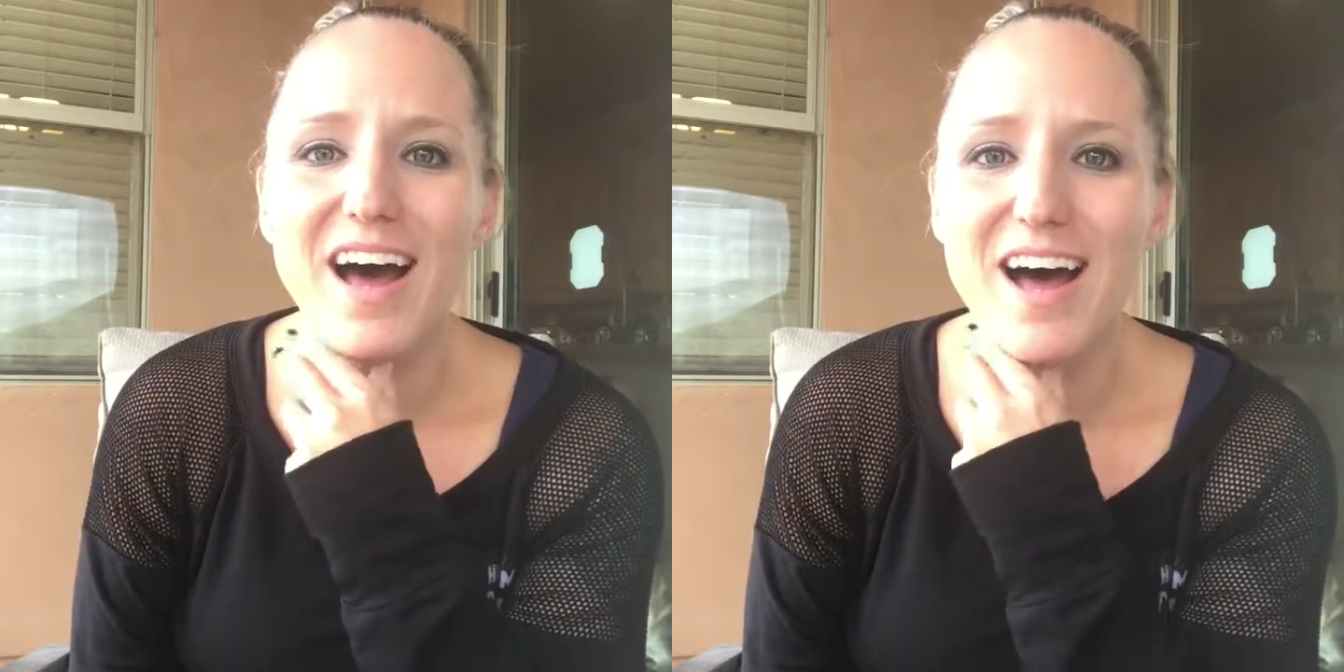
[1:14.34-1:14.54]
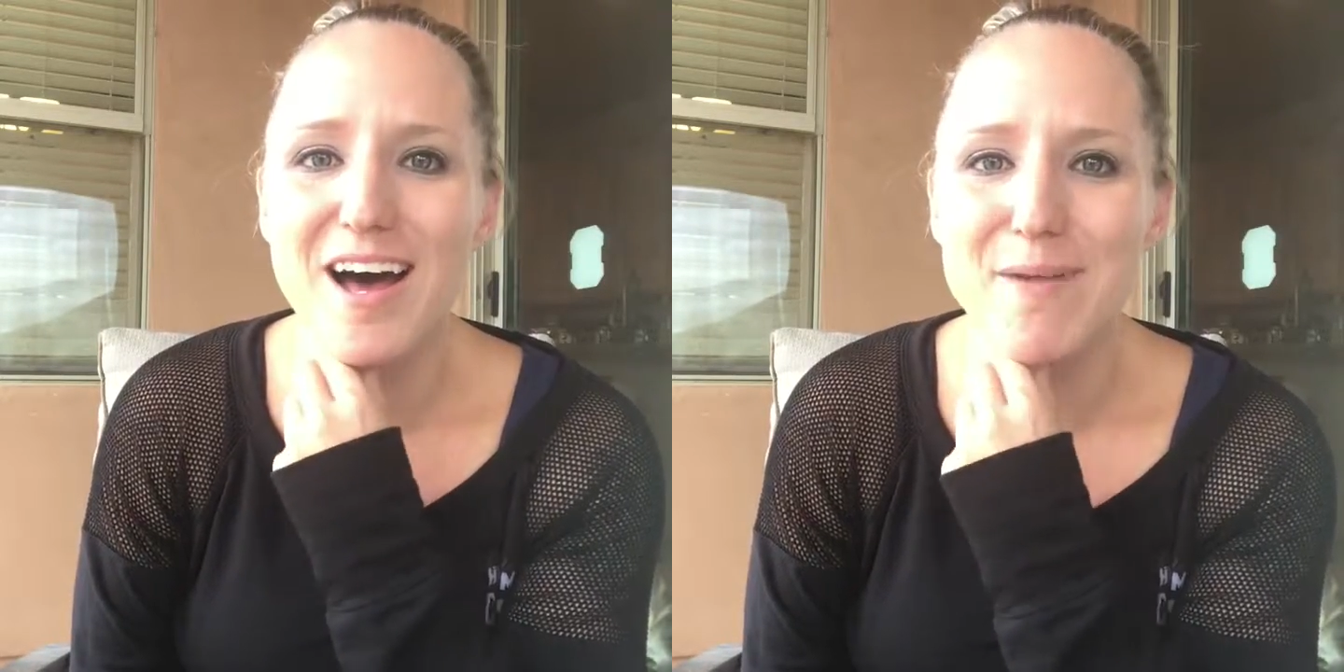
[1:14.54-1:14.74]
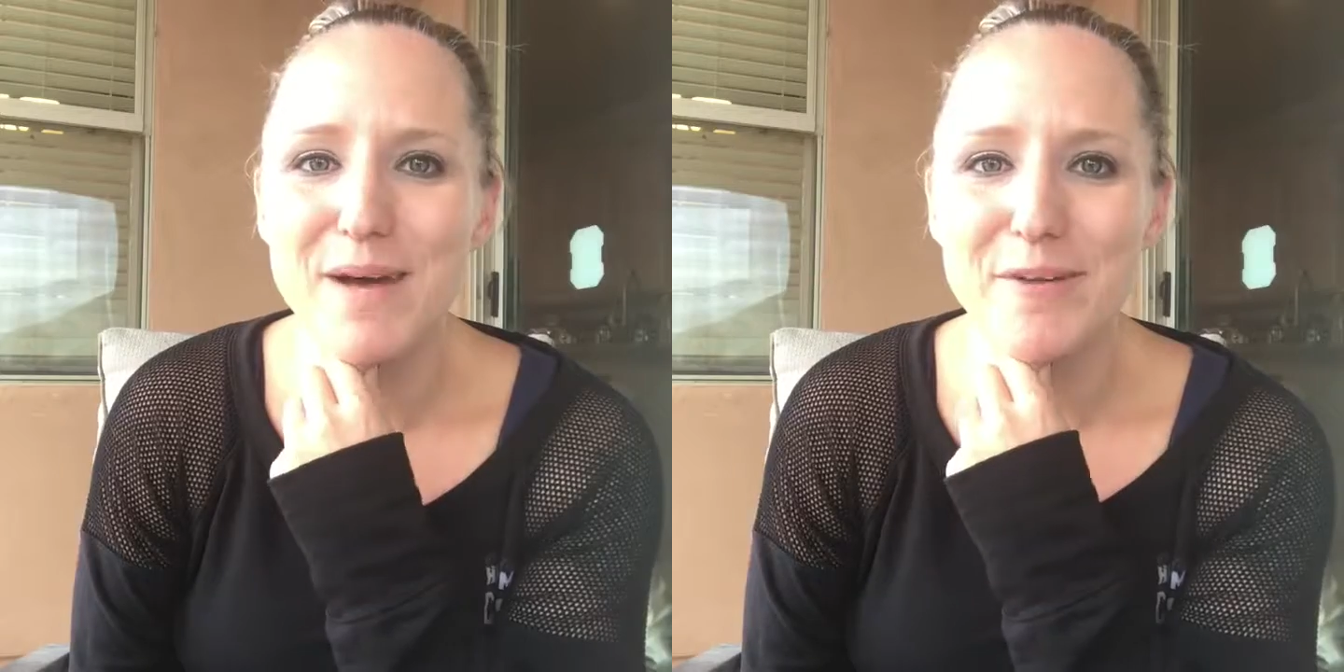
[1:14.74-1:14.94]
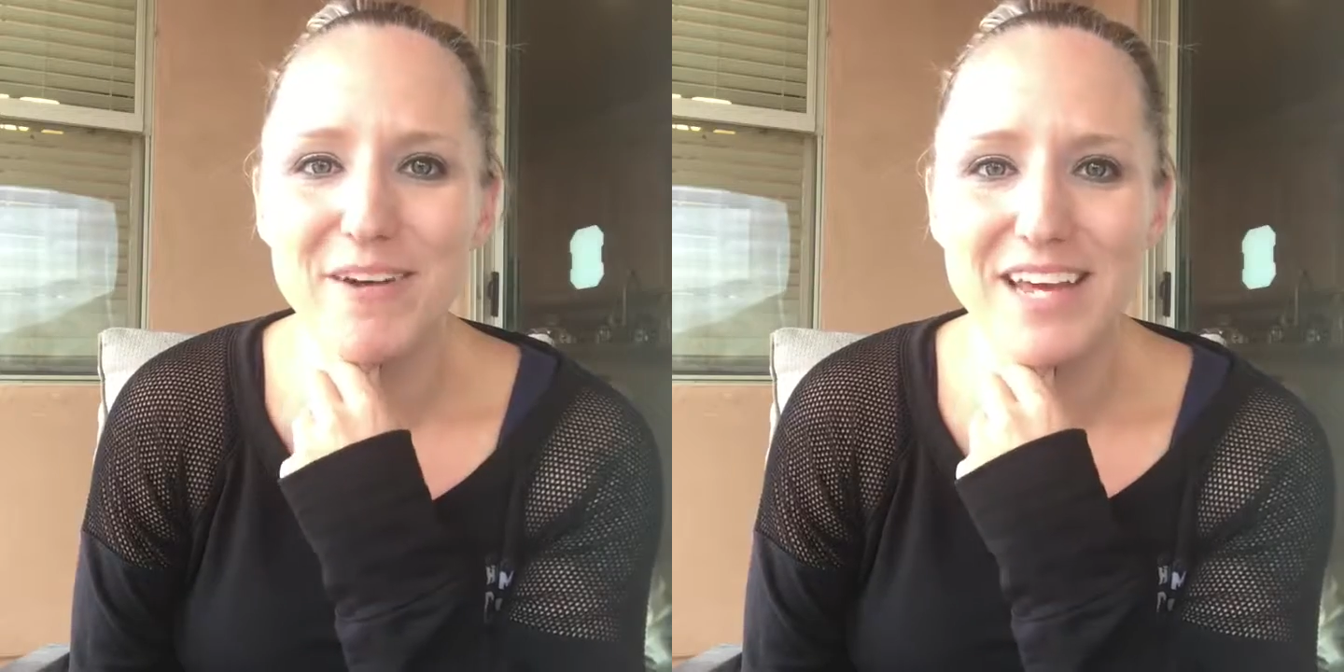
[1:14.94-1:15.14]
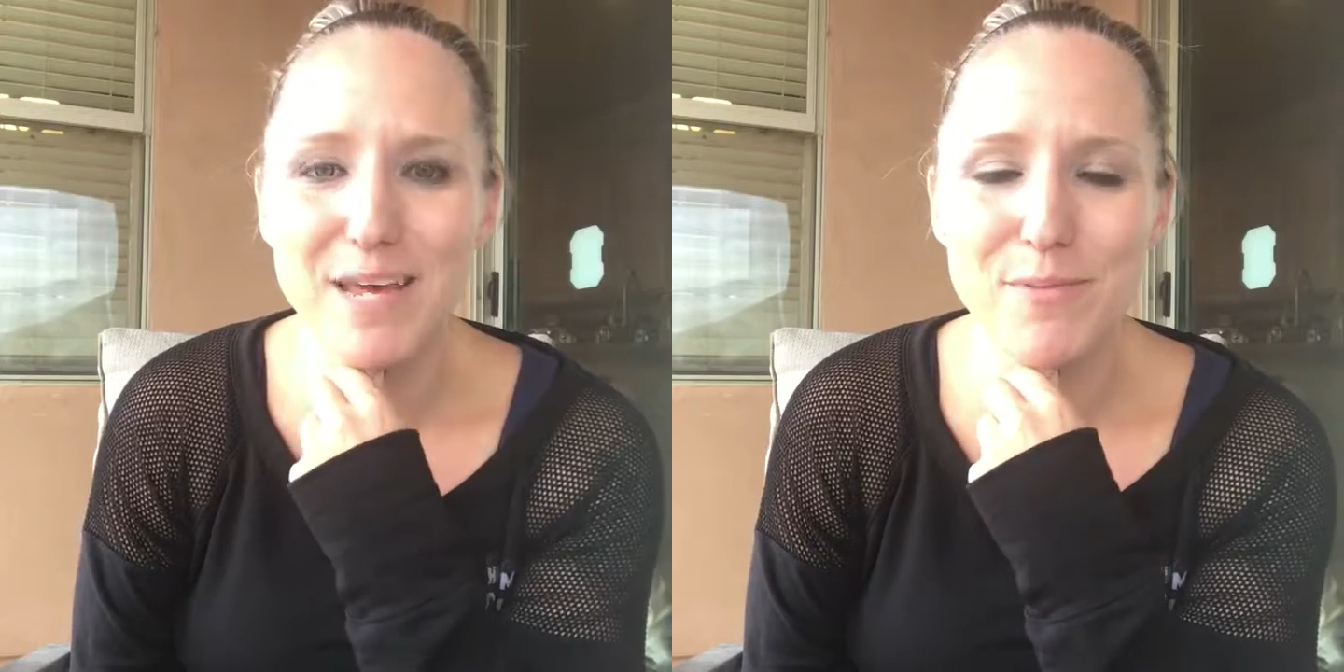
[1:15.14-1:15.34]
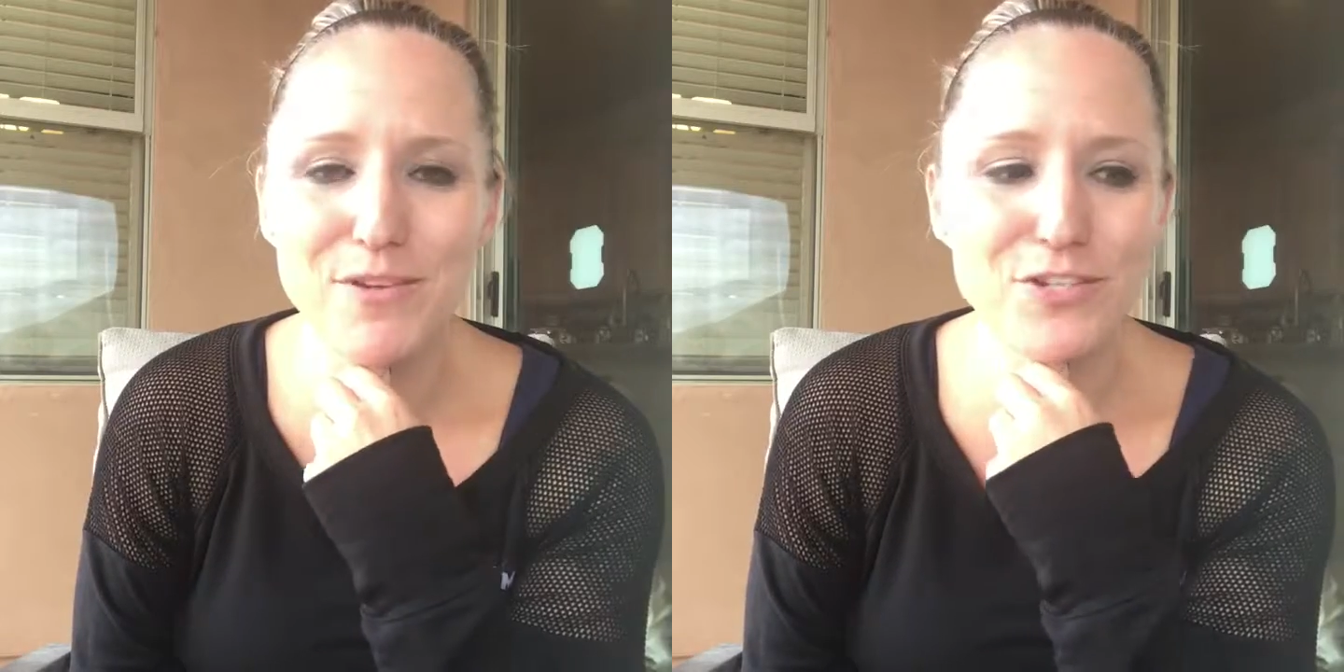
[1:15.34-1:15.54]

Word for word: Um, I don't wanna keep you